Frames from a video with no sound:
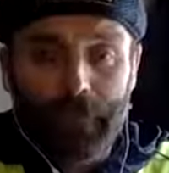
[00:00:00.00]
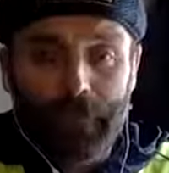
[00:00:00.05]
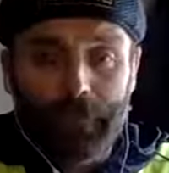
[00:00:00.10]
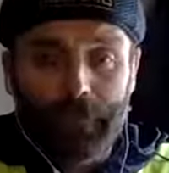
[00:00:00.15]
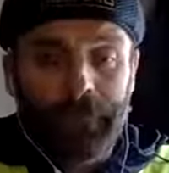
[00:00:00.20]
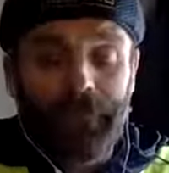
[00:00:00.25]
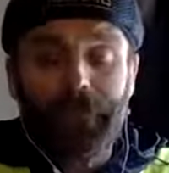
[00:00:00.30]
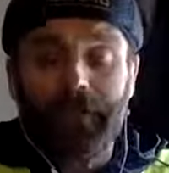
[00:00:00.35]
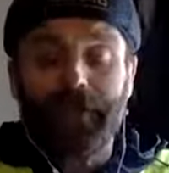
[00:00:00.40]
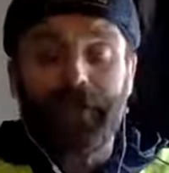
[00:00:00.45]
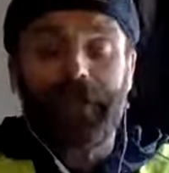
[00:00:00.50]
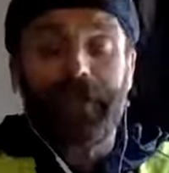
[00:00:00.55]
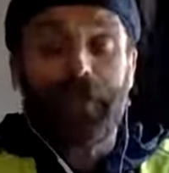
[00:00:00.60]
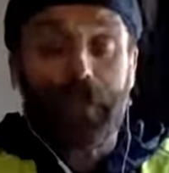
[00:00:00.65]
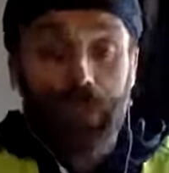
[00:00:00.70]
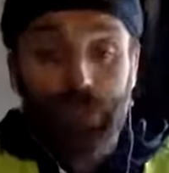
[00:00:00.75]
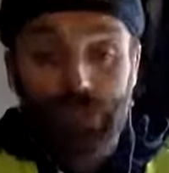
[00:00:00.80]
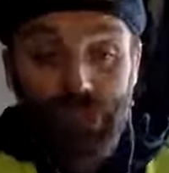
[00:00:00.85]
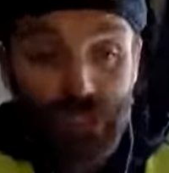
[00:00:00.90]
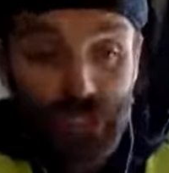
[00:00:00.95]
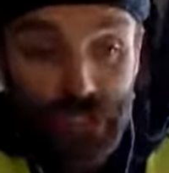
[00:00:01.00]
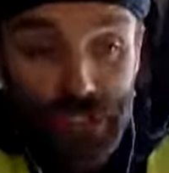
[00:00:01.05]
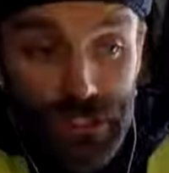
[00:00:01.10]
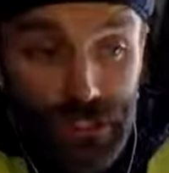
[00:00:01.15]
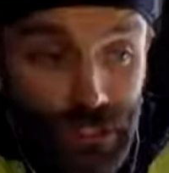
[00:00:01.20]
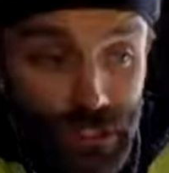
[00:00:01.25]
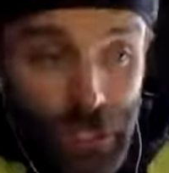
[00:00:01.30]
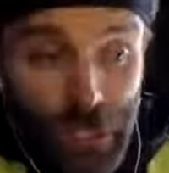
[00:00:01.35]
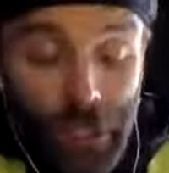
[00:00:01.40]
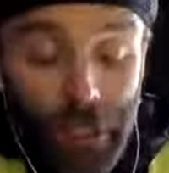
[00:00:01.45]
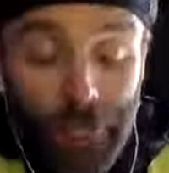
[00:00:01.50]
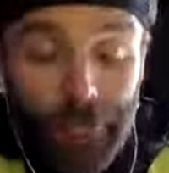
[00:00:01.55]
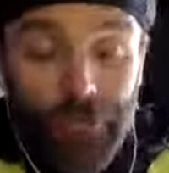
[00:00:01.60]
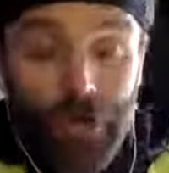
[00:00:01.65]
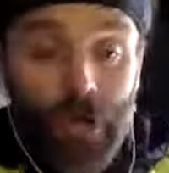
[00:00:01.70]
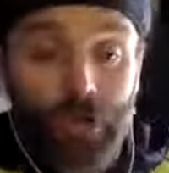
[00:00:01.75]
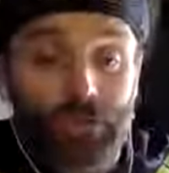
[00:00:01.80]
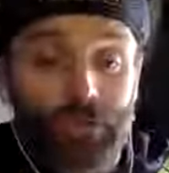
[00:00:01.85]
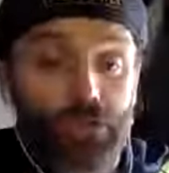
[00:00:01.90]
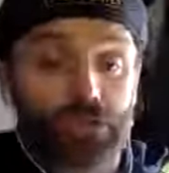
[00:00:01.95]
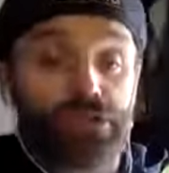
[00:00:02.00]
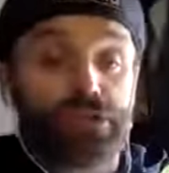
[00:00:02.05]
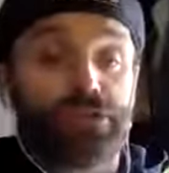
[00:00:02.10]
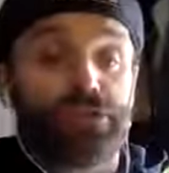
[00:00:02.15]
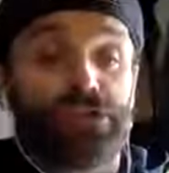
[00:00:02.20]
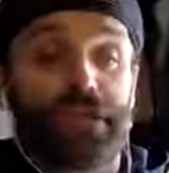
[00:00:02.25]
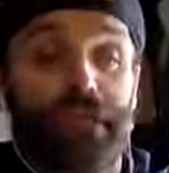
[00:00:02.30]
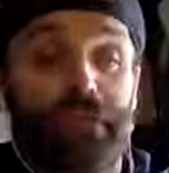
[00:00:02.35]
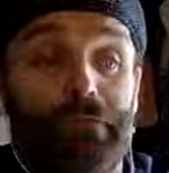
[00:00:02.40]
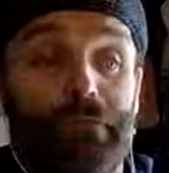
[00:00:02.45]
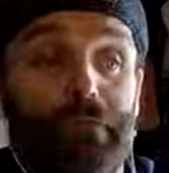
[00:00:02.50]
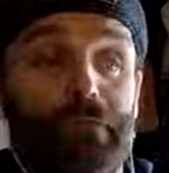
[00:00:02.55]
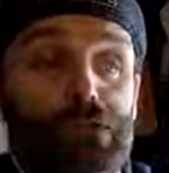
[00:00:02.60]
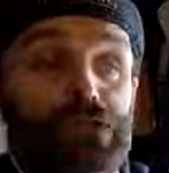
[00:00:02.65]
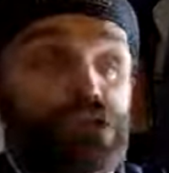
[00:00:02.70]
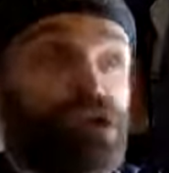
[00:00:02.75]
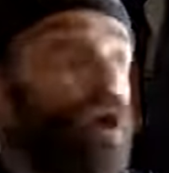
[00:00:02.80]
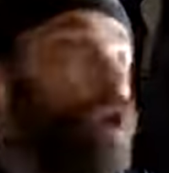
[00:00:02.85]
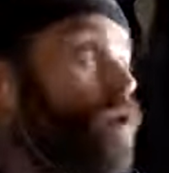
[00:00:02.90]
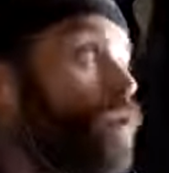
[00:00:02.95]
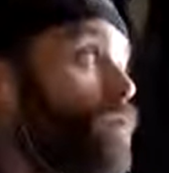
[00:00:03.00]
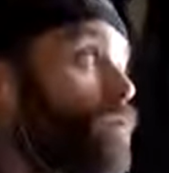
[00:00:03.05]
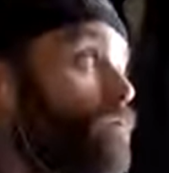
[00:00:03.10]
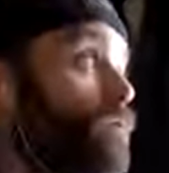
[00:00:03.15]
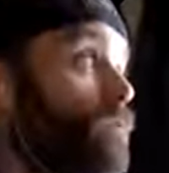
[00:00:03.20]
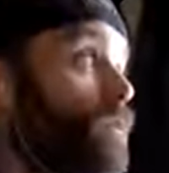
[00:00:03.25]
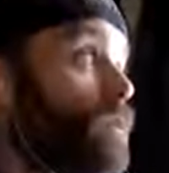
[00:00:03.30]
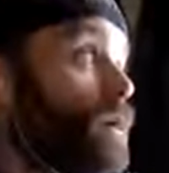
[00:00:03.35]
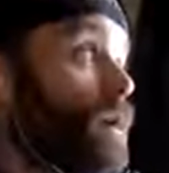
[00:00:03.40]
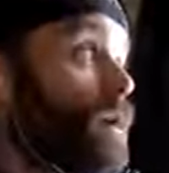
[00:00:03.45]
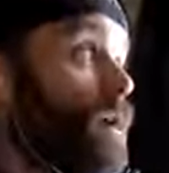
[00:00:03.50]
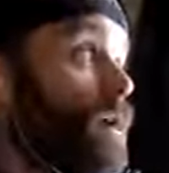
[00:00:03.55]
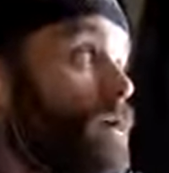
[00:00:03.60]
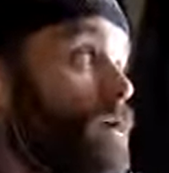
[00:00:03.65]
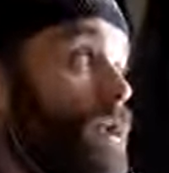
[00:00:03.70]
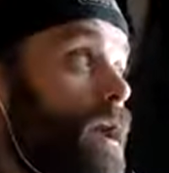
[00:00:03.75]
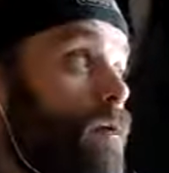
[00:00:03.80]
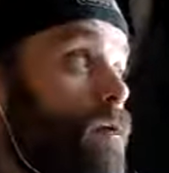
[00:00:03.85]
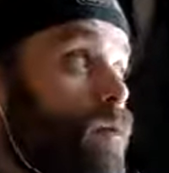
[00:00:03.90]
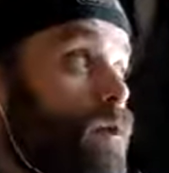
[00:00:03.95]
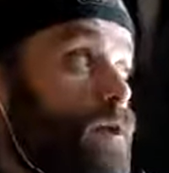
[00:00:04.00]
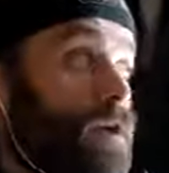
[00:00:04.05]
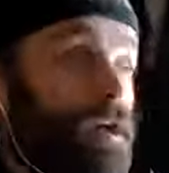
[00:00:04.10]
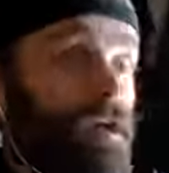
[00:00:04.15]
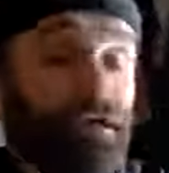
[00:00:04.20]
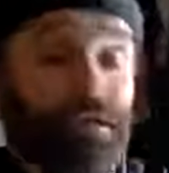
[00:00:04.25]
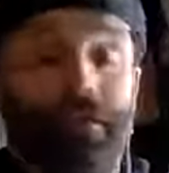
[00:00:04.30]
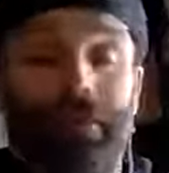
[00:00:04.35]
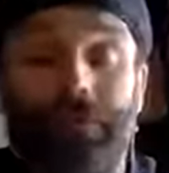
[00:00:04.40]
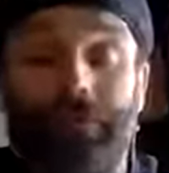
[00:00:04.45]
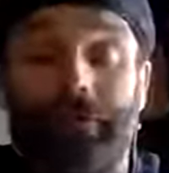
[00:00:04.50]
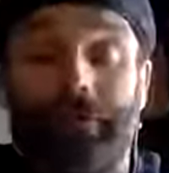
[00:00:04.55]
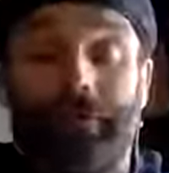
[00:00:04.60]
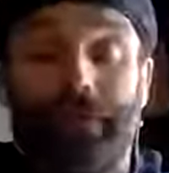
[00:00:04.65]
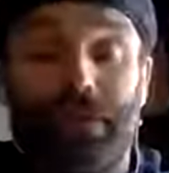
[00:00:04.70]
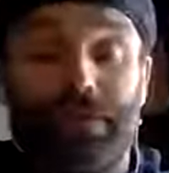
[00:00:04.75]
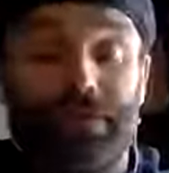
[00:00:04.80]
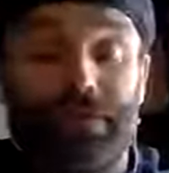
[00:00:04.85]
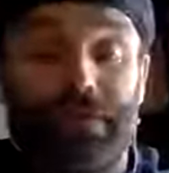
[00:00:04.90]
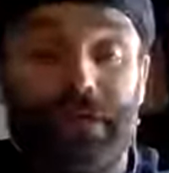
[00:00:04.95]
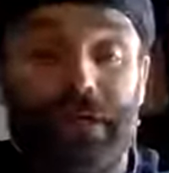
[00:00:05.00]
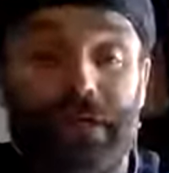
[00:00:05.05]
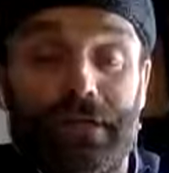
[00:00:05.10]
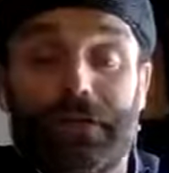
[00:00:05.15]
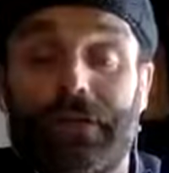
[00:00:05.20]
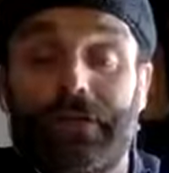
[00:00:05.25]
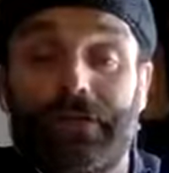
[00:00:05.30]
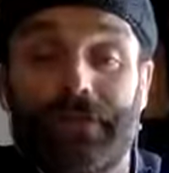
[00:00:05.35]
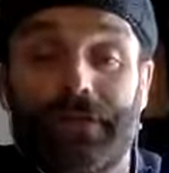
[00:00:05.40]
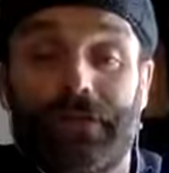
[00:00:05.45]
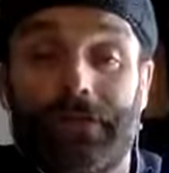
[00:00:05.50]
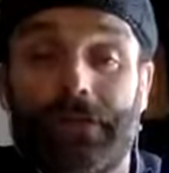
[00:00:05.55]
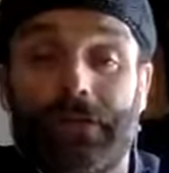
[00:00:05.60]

They think they know Jesus, but they're just there for show and for the networking possibilities